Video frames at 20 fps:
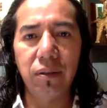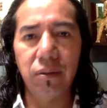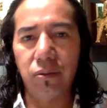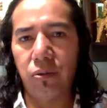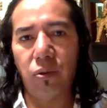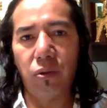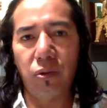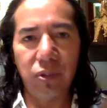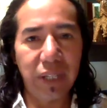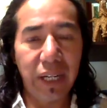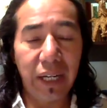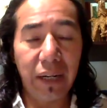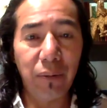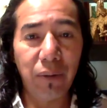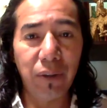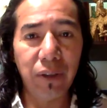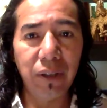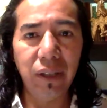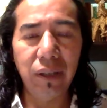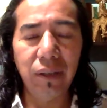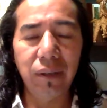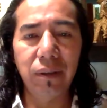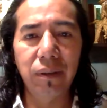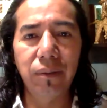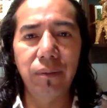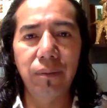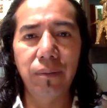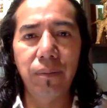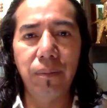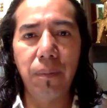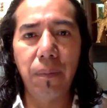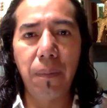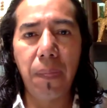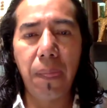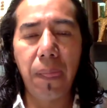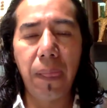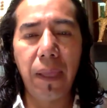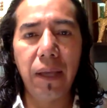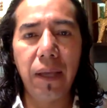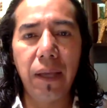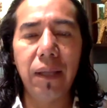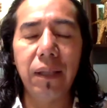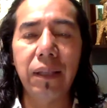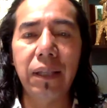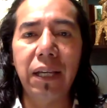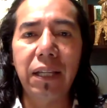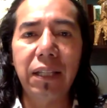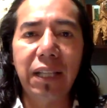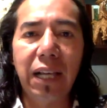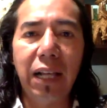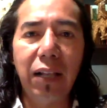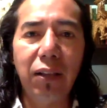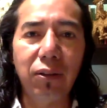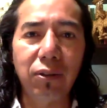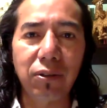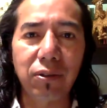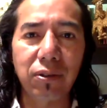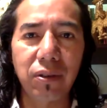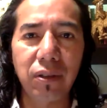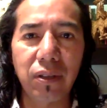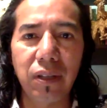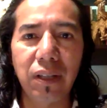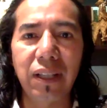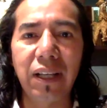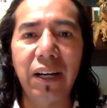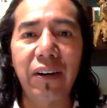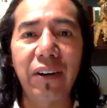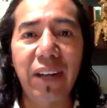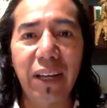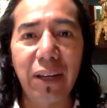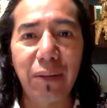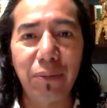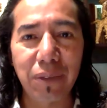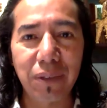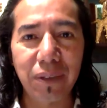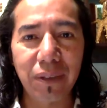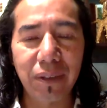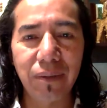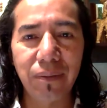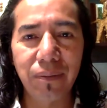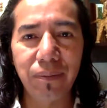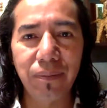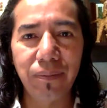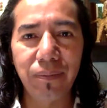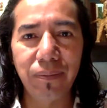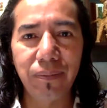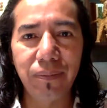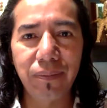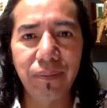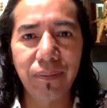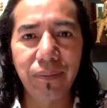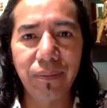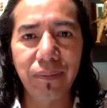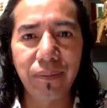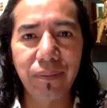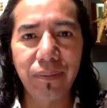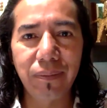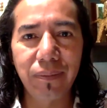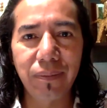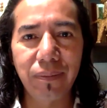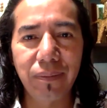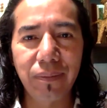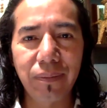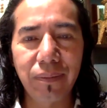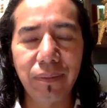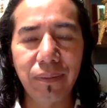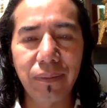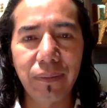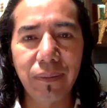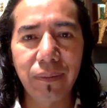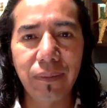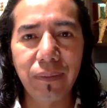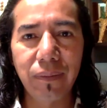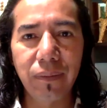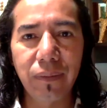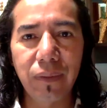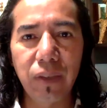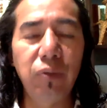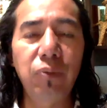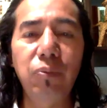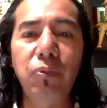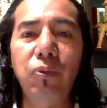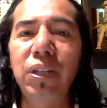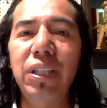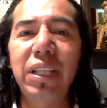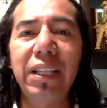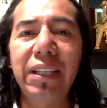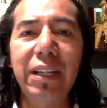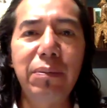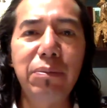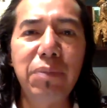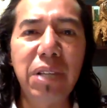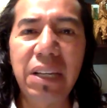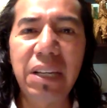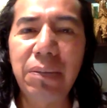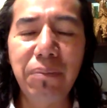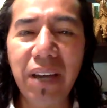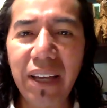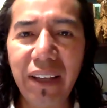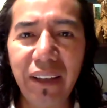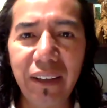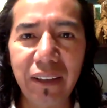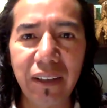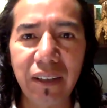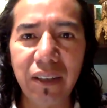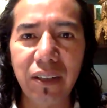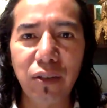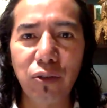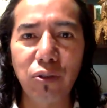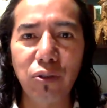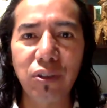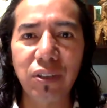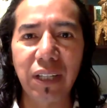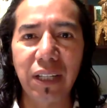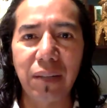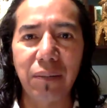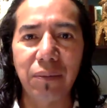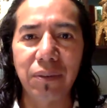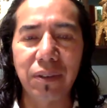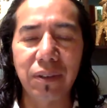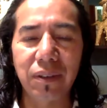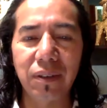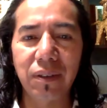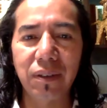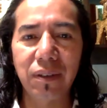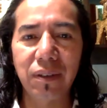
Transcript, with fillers: through ceremony, they tell us their names. Yeah. We didn't invent those names.